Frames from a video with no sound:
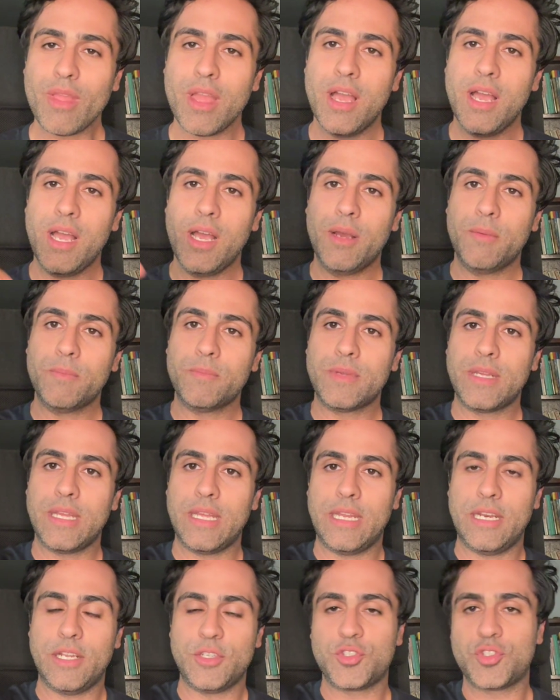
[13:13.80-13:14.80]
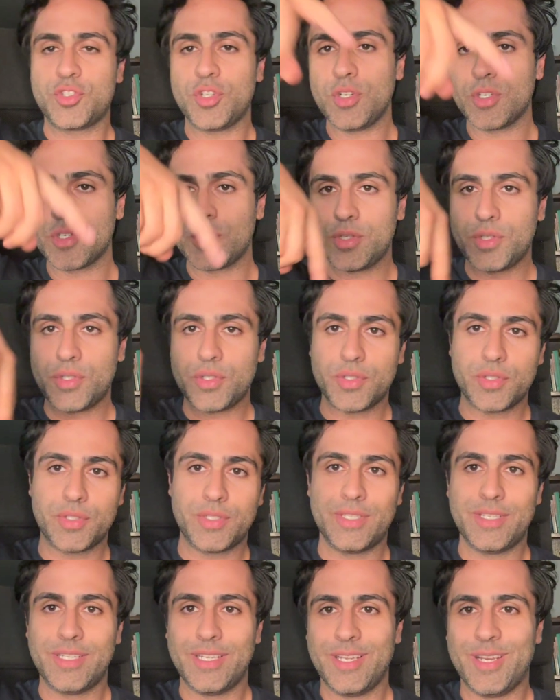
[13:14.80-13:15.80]
in a circle,
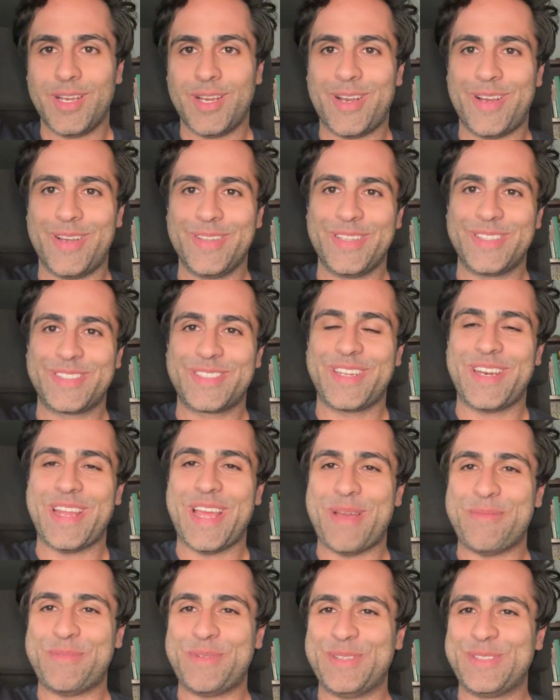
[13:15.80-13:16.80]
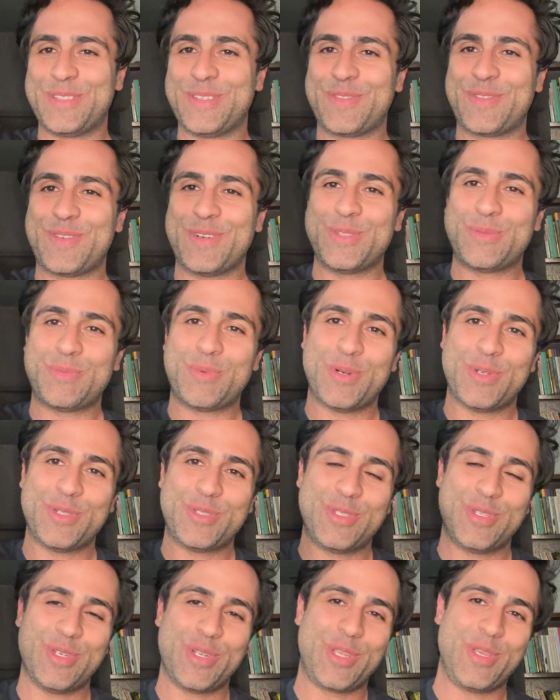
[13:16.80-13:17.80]
all that's going to happen is the first
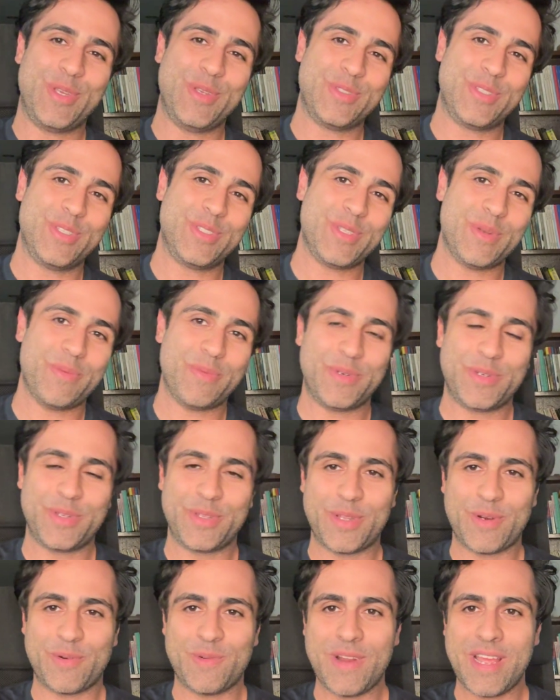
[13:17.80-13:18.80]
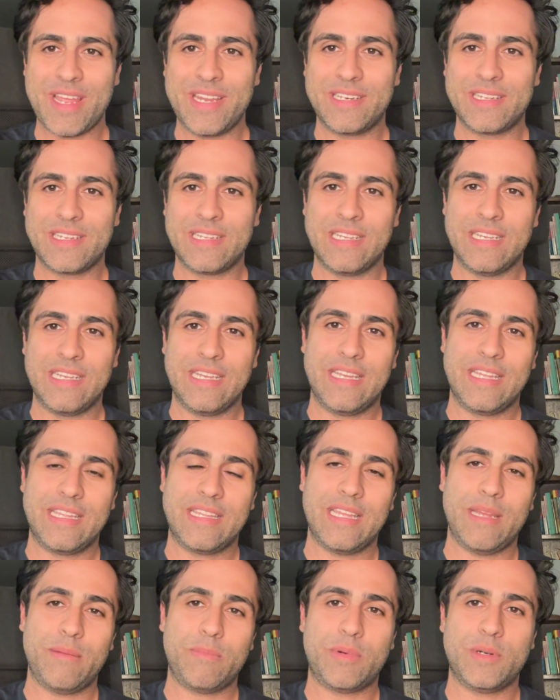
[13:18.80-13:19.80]
person accuses someone to their right.
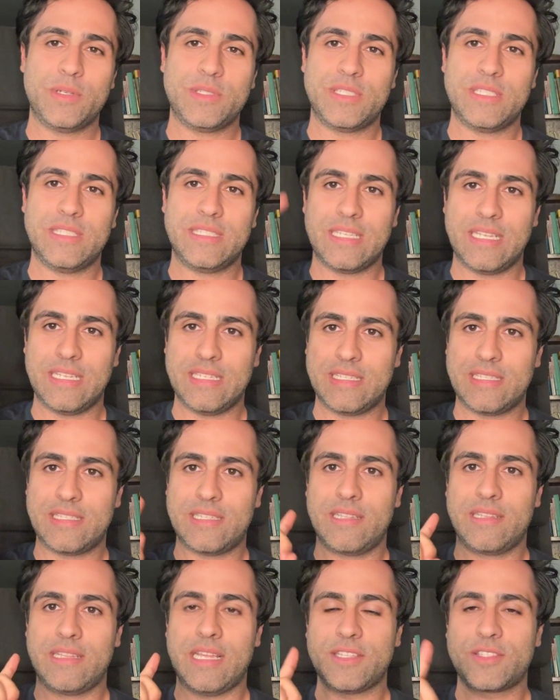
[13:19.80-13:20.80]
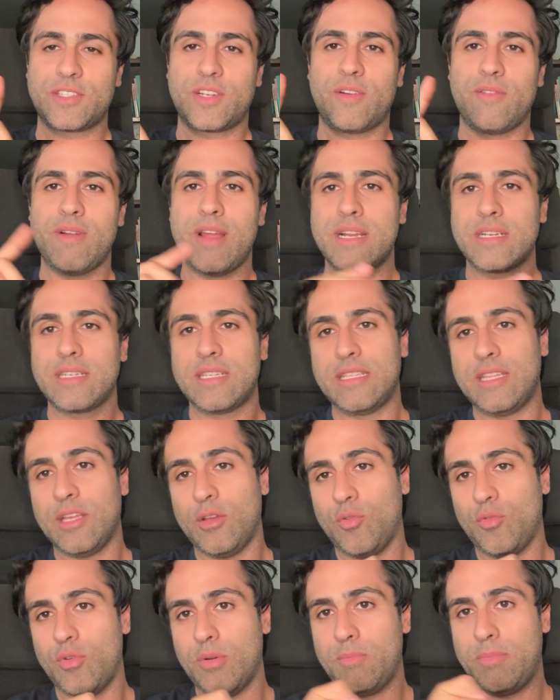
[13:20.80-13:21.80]
That person says, that's correct.
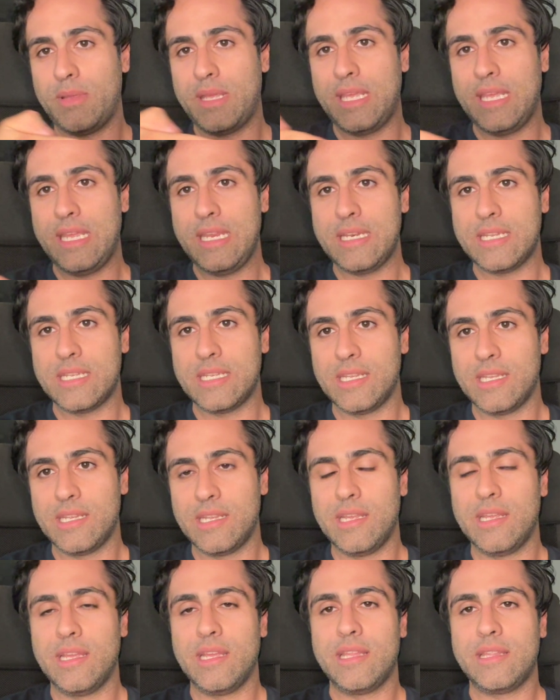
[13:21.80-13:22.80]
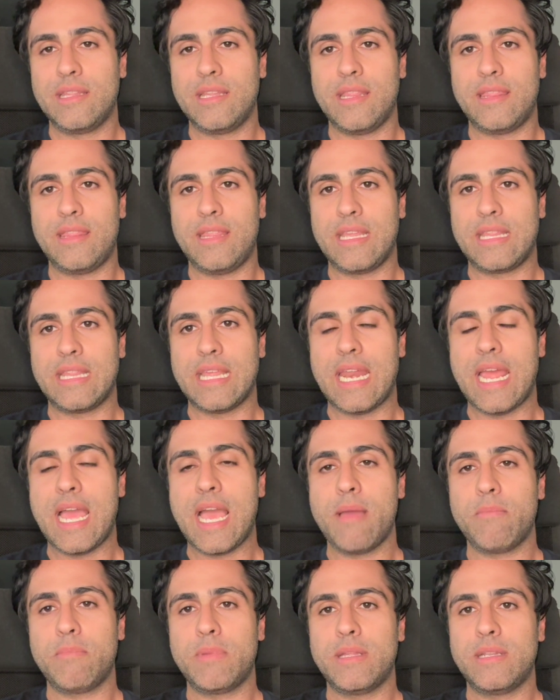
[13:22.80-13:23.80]
They'll repeat the thing that
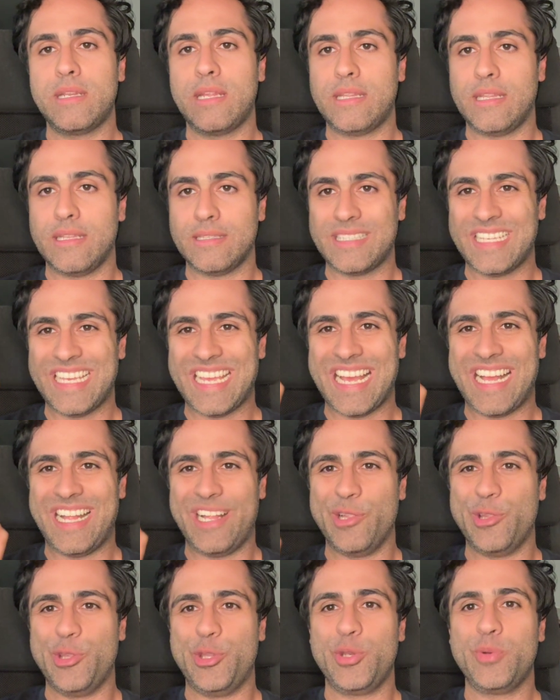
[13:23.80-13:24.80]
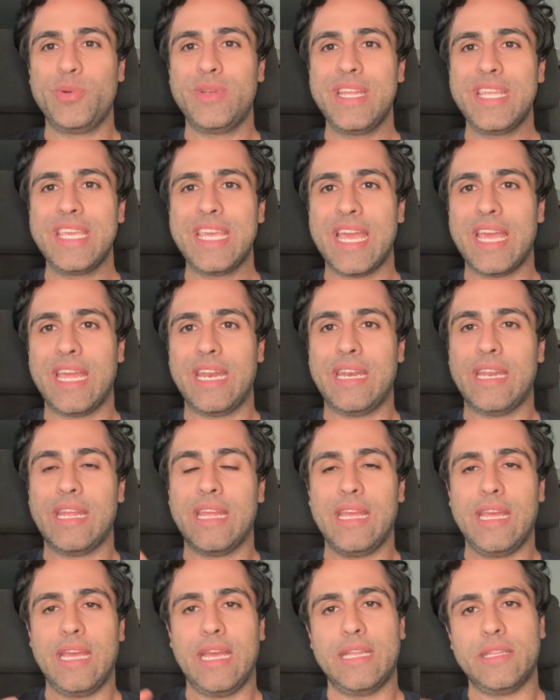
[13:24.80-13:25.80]
happened, and they'll say, I'll do it again, and
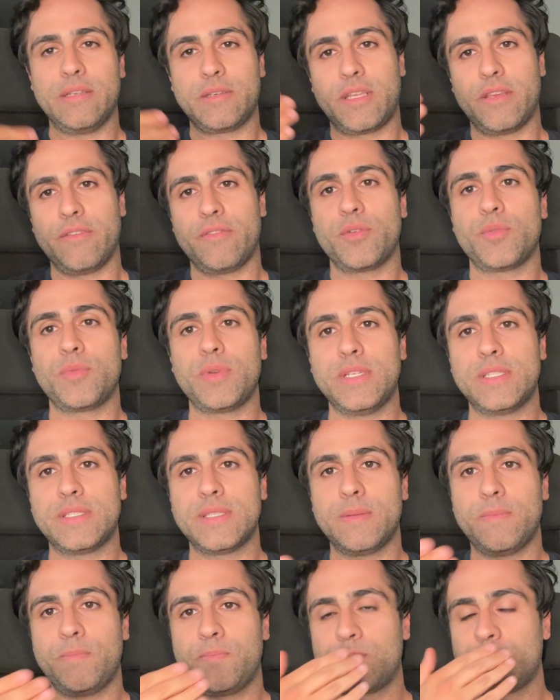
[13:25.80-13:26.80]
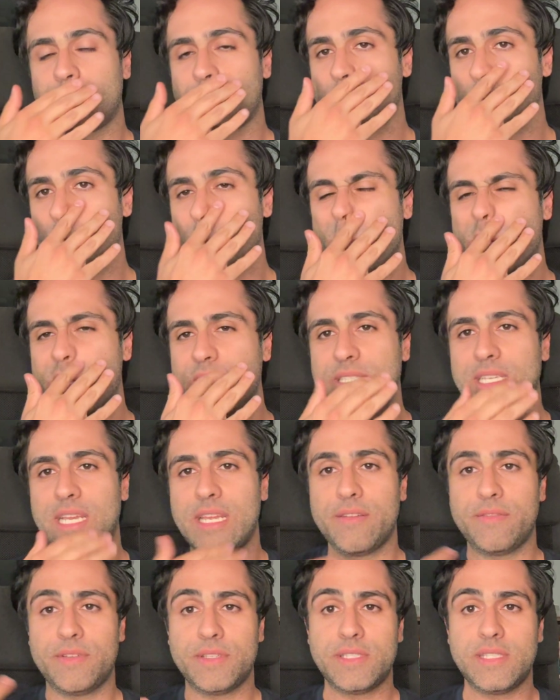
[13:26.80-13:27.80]
they'll give a reason.
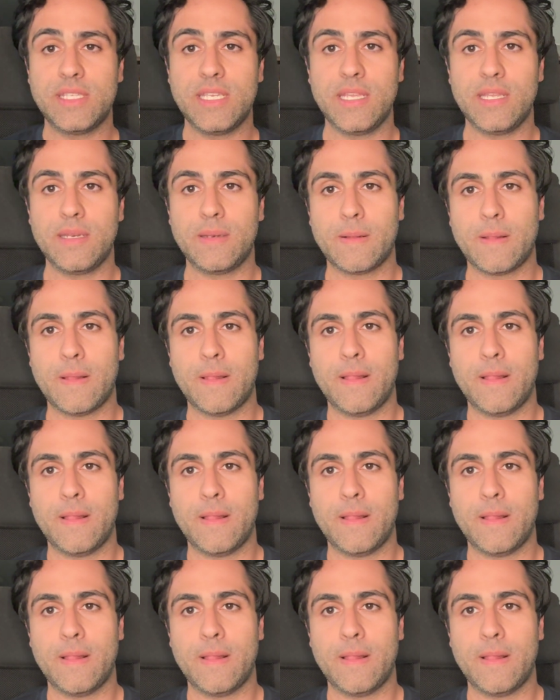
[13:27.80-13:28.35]
Inside of a scene,